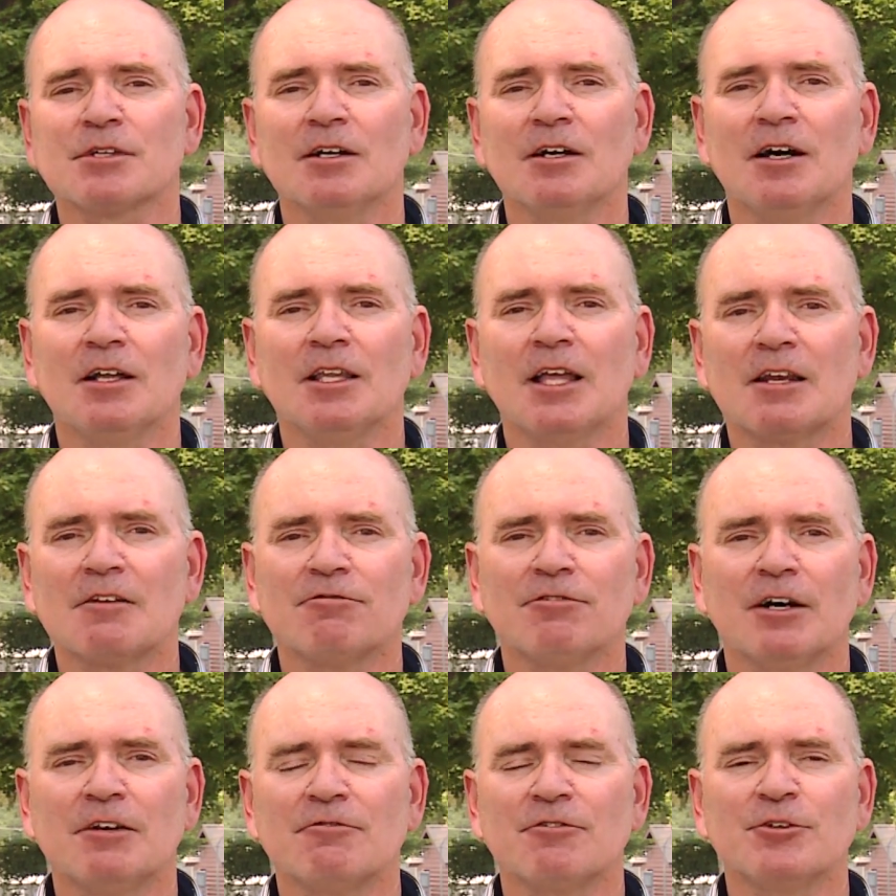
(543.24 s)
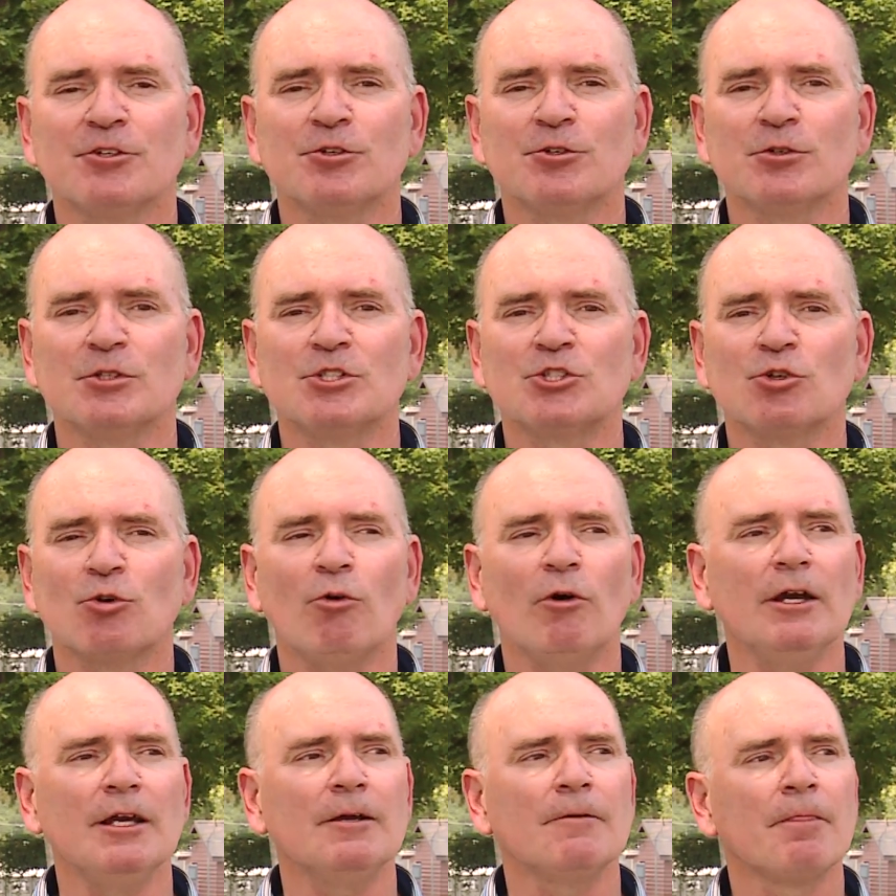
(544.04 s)
a lot of fun for you to
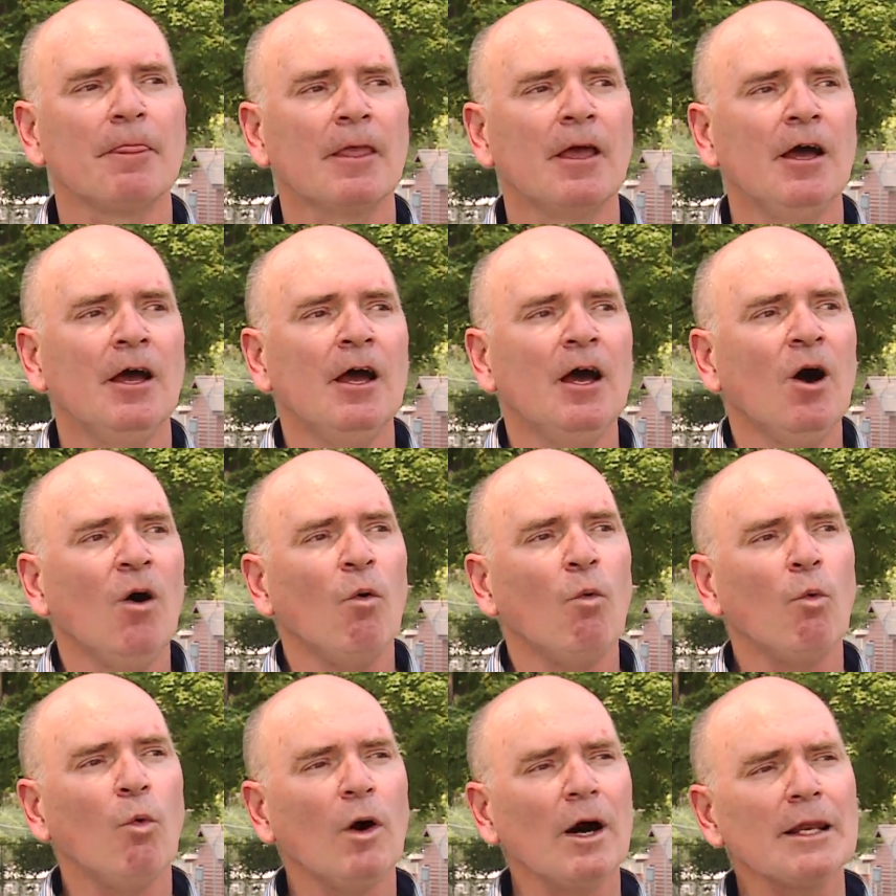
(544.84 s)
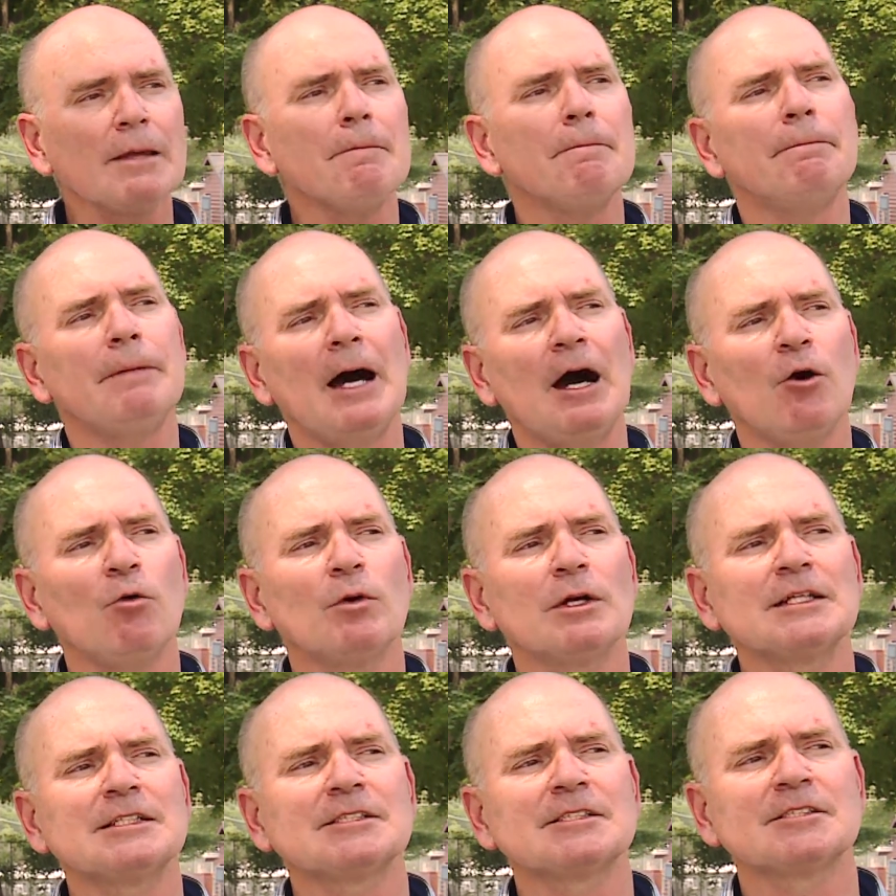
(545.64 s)
enjoy. What about
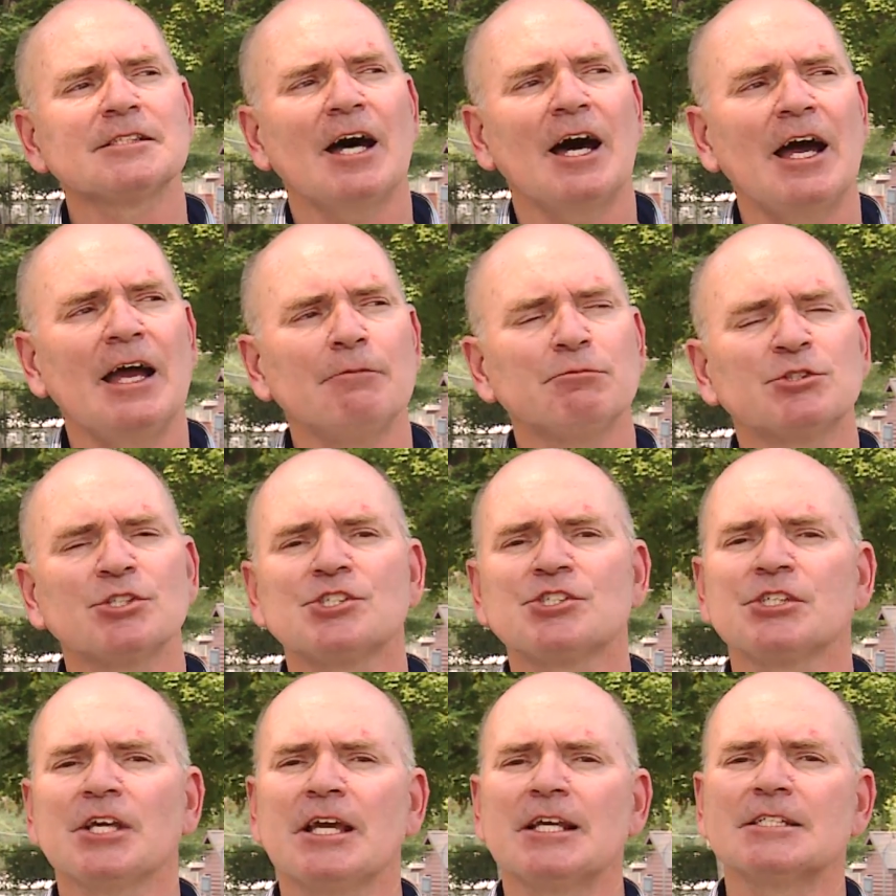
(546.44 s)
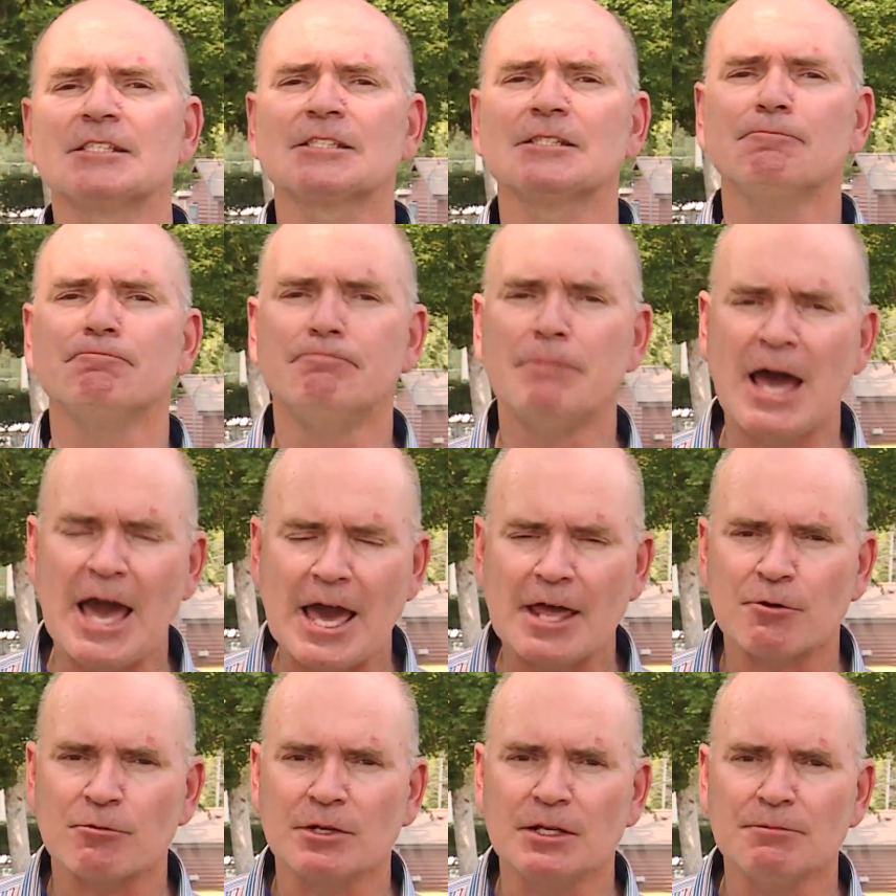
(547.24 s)
when it's time to change the
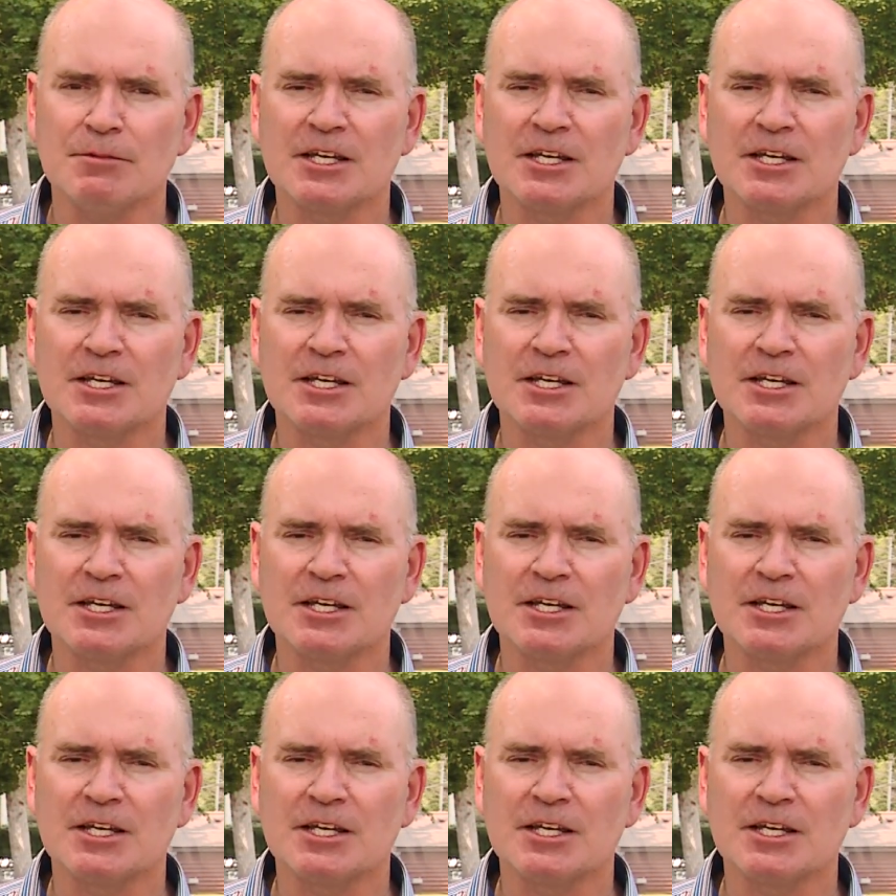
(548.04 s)
battery?